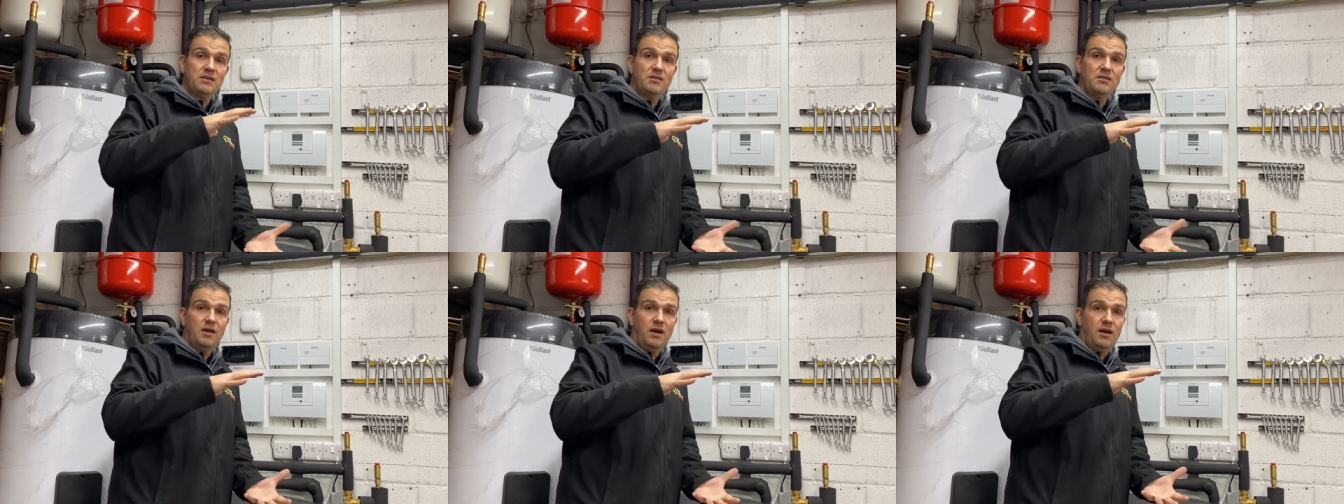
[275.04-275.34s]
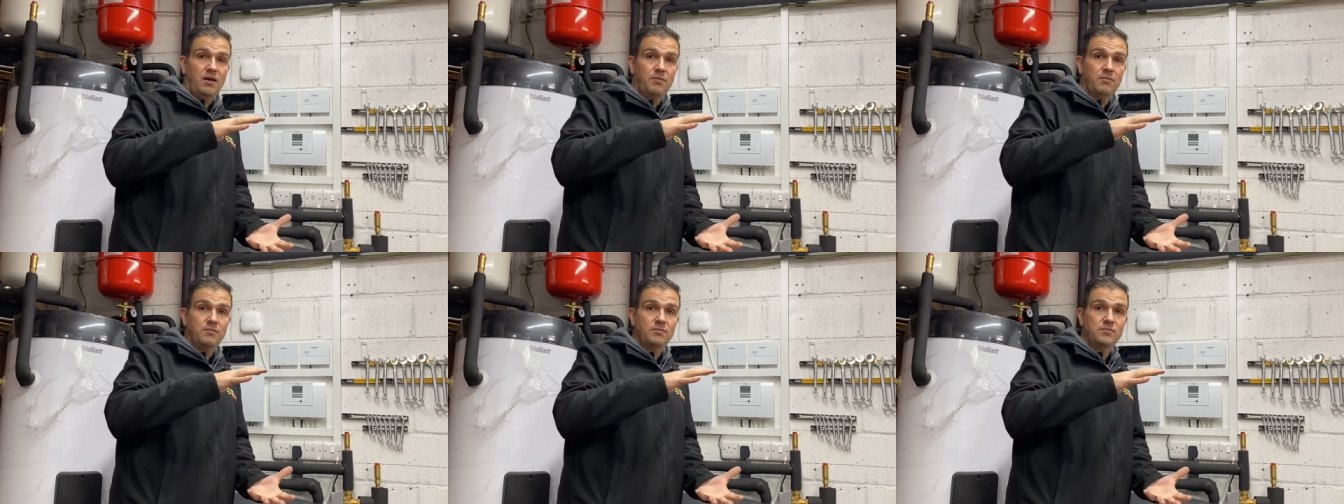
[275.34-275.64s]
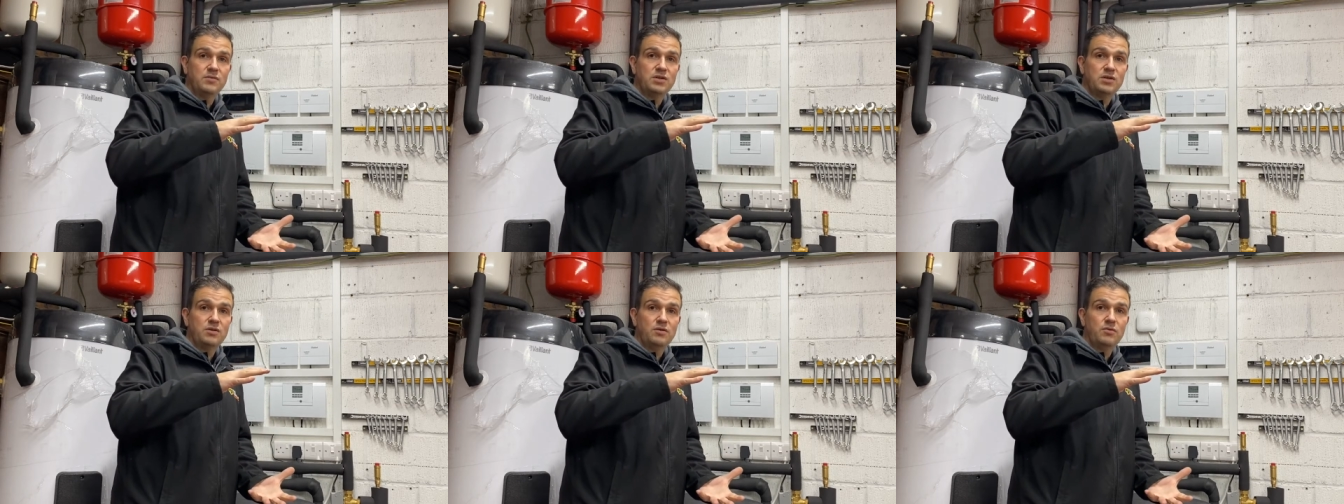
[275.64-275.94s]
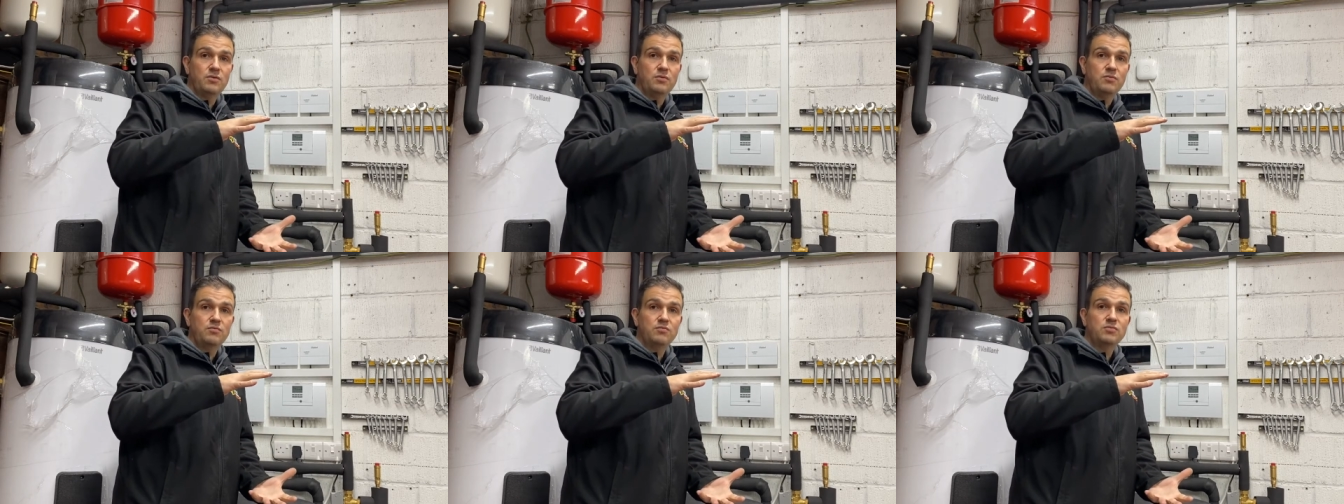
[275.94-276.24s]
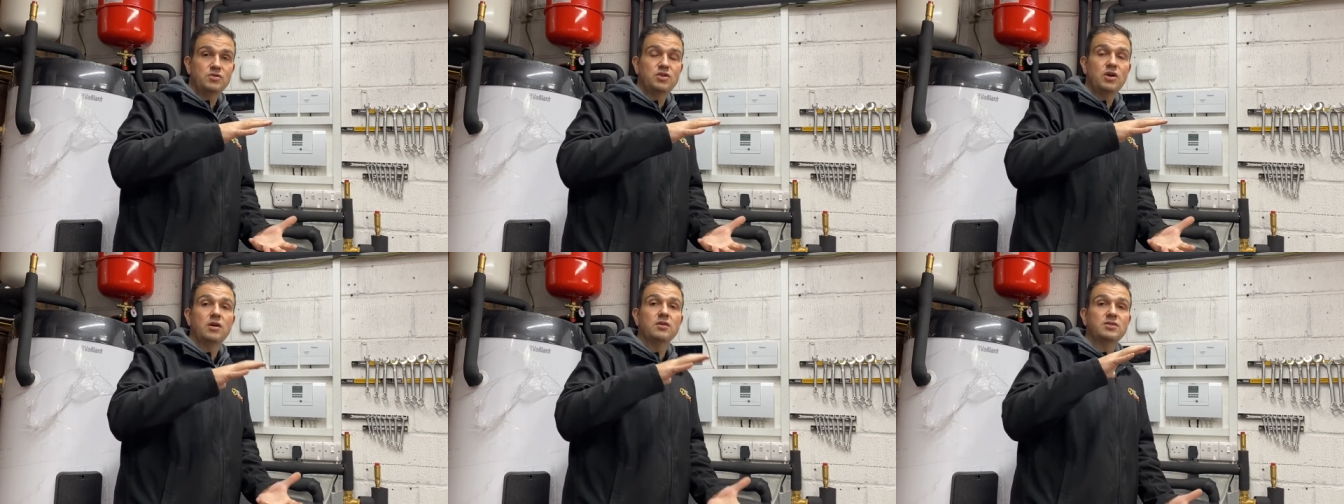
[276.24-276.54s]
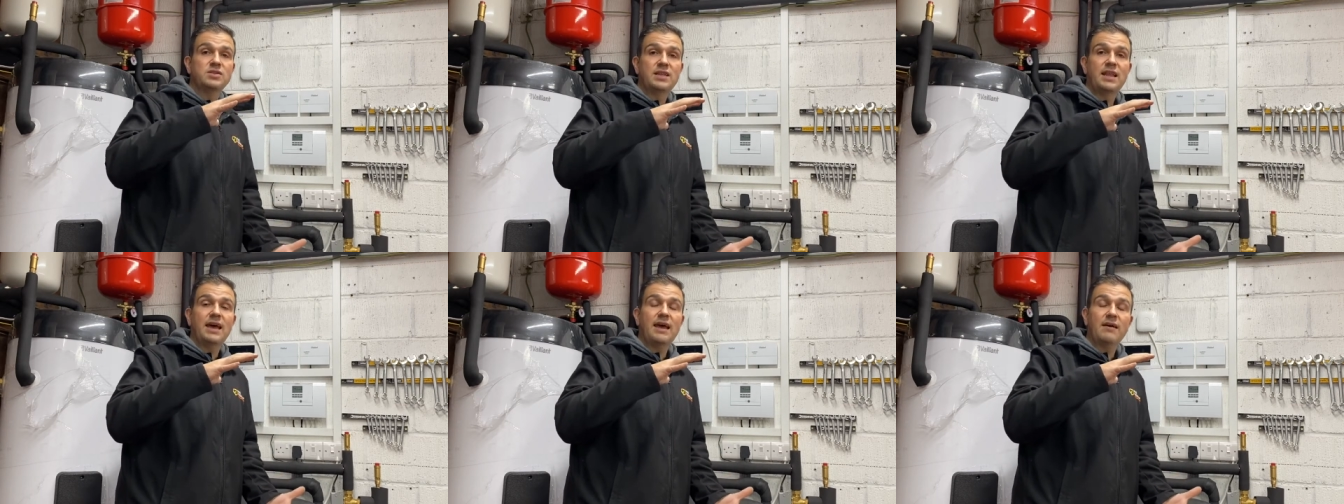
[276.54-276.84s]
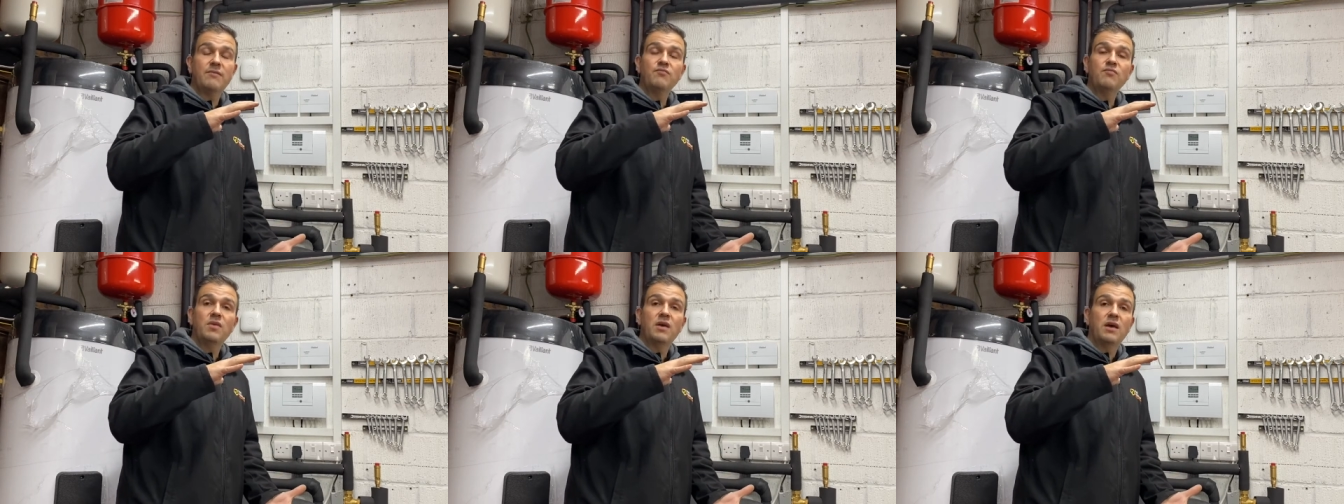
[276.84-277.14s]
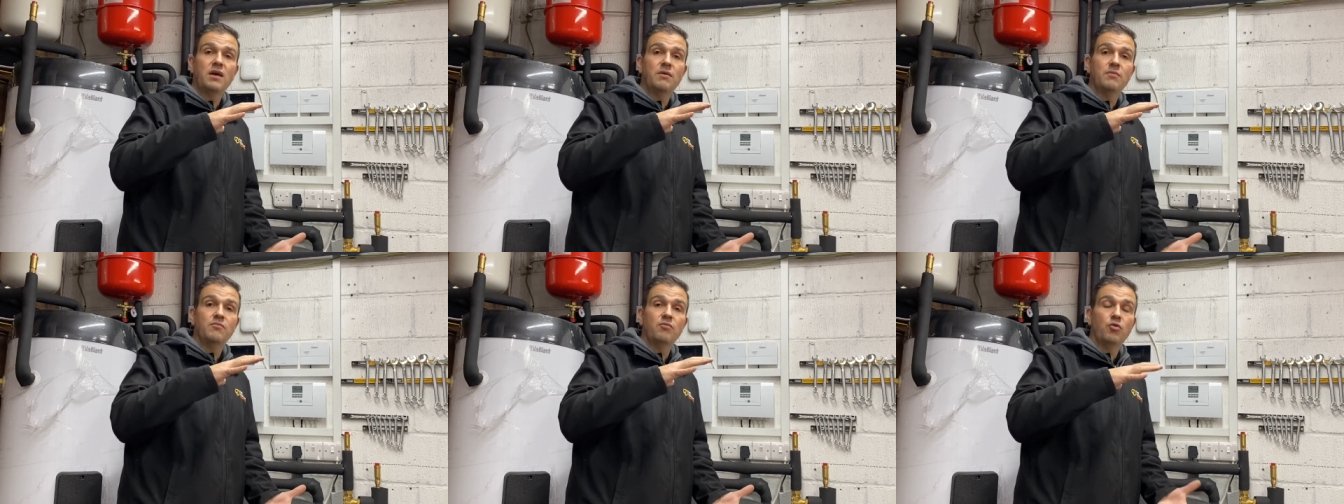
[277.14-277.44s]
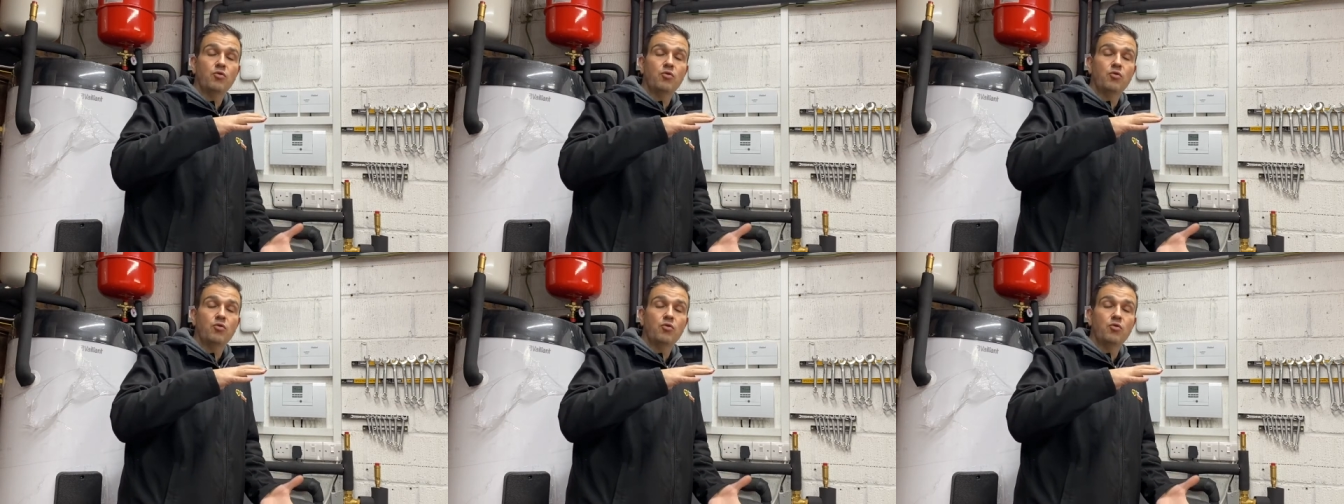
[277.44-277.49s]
um, to charge that um,